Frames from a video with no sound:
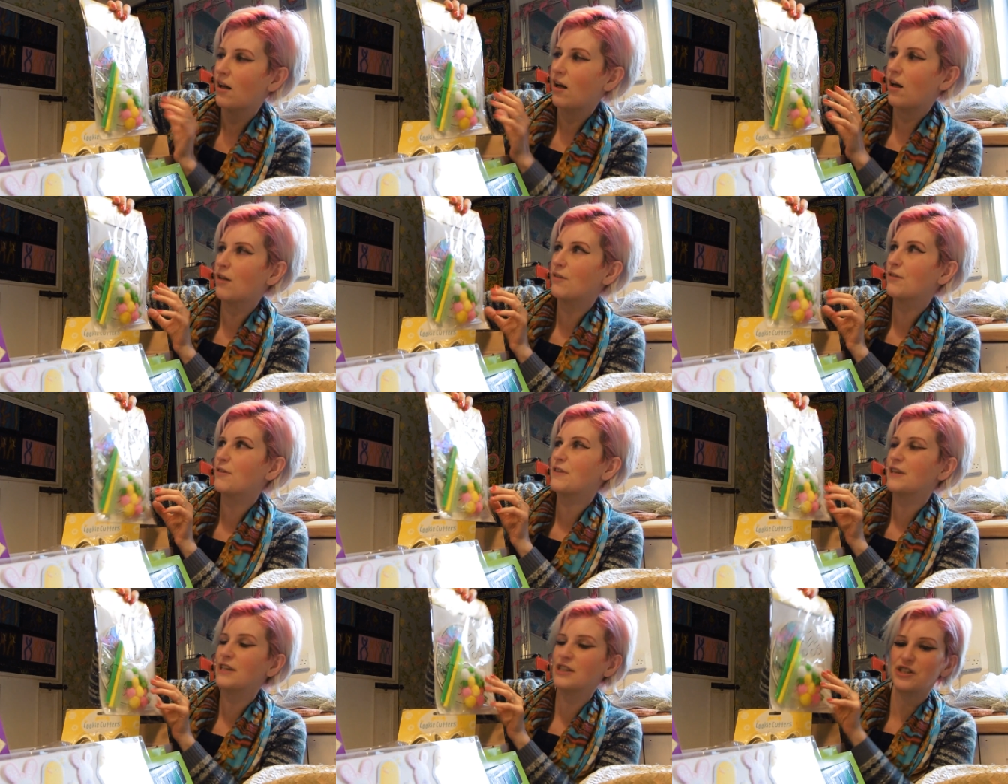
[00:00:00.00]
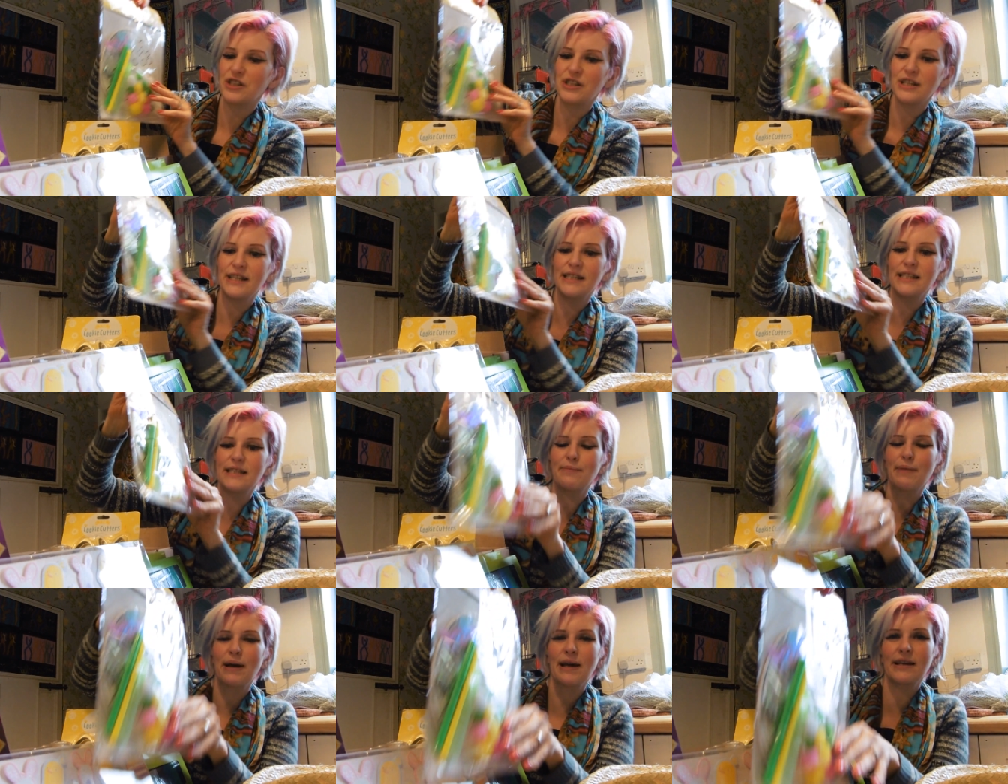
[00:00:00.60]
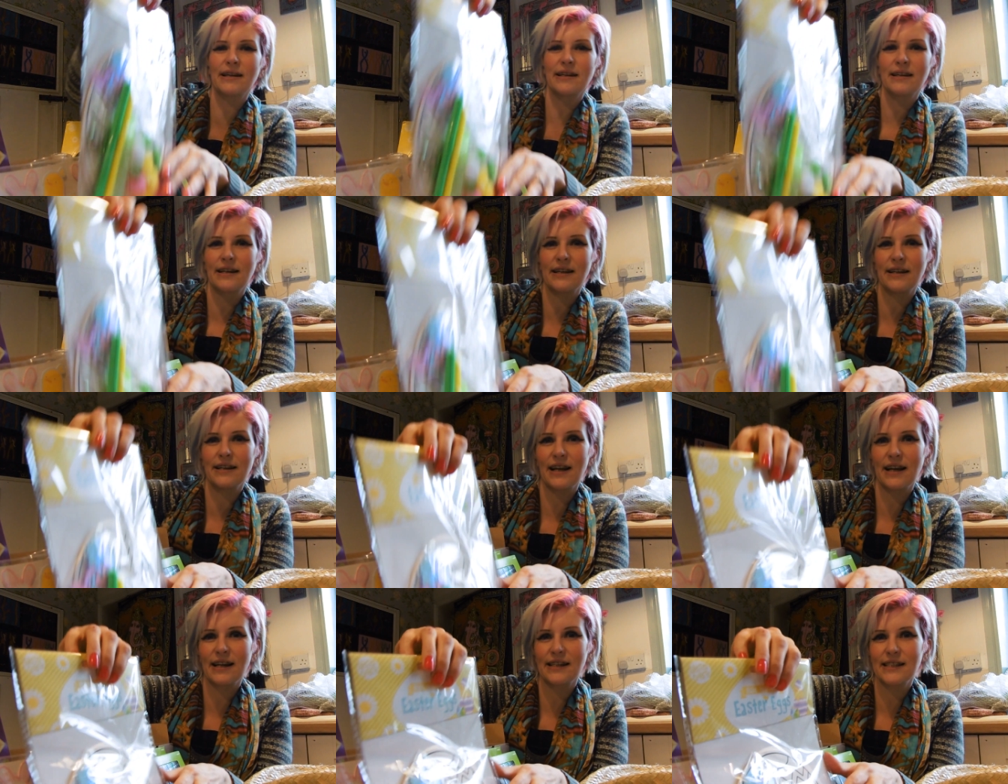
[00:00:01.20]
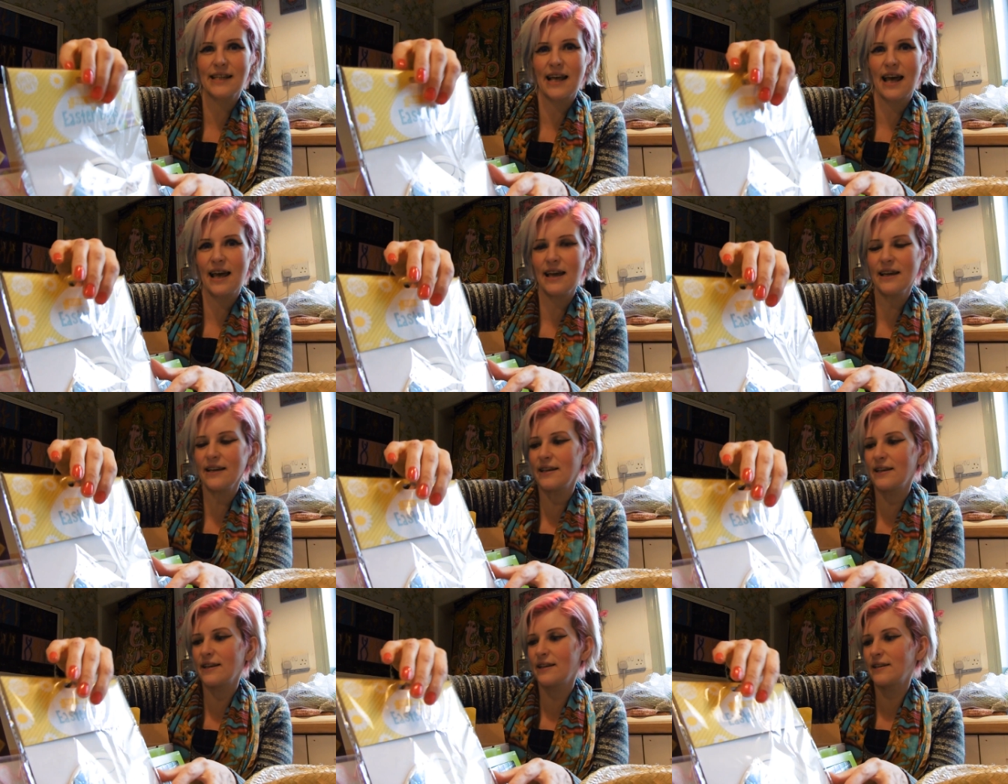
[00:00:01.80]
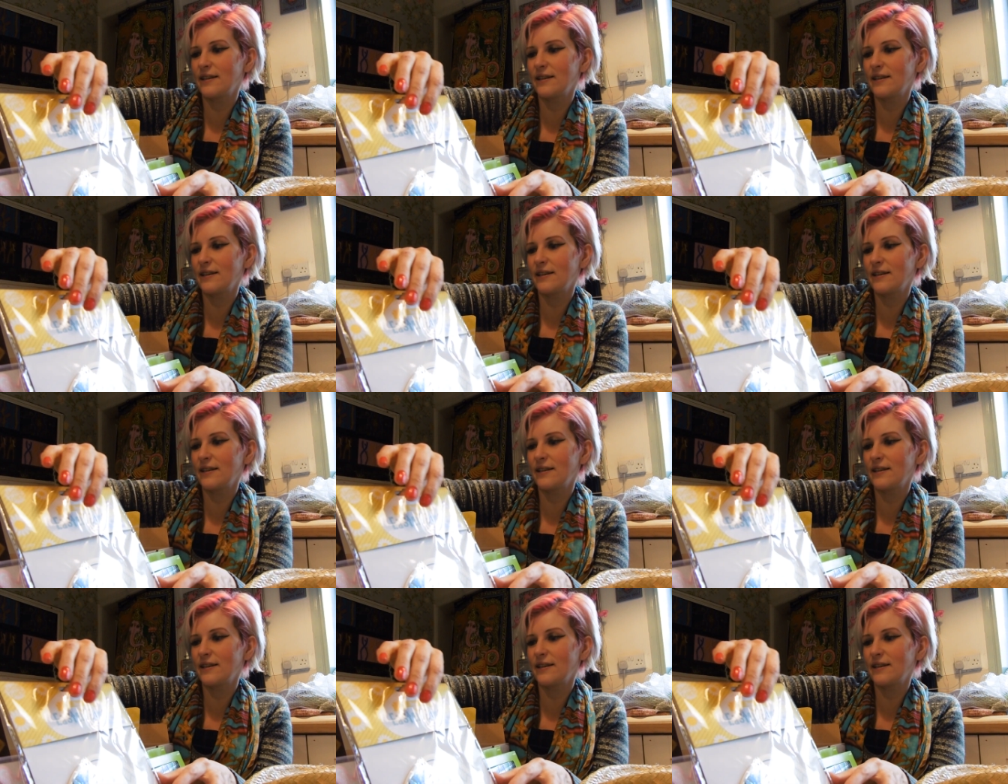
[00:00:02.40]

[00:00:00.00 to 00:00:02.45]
all the things you need to make a nice egg.